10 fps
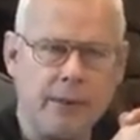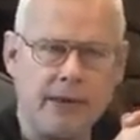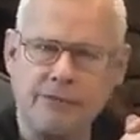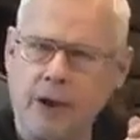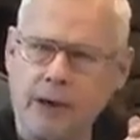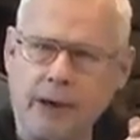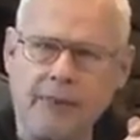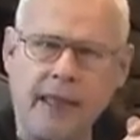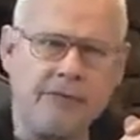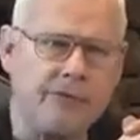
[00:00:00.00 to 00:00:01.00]
They saw
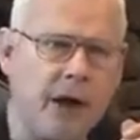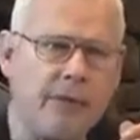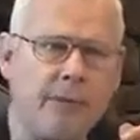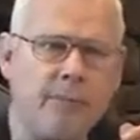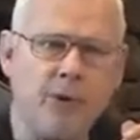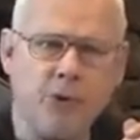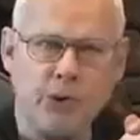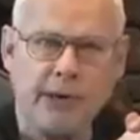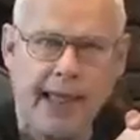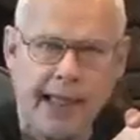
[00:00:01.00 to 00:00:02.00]
the
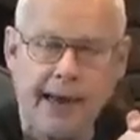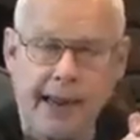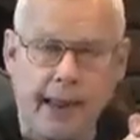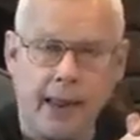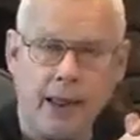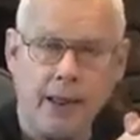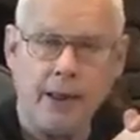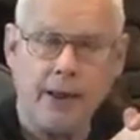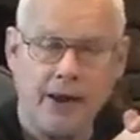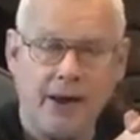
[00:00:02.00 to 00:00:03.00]
moon landing
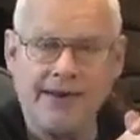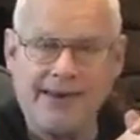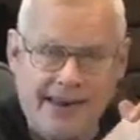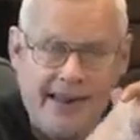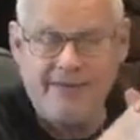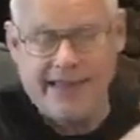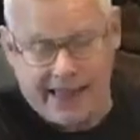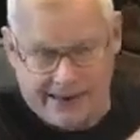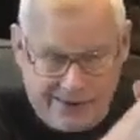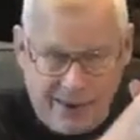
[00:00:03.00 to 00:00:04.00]
on TV.
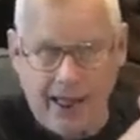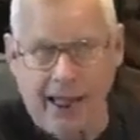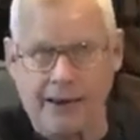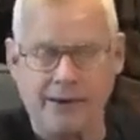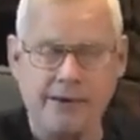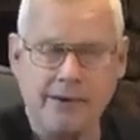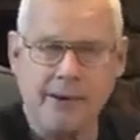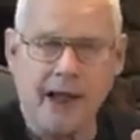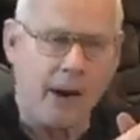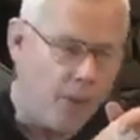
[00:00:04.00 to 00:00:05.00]
I saw it.
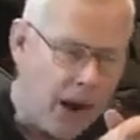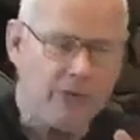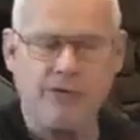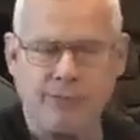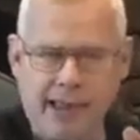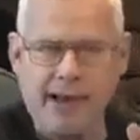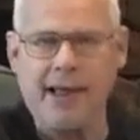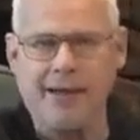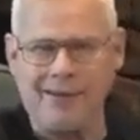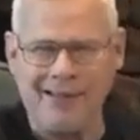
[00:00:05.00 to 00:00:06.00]
I watched them get
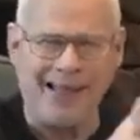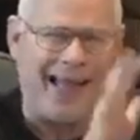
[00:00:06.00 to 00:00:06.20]
out.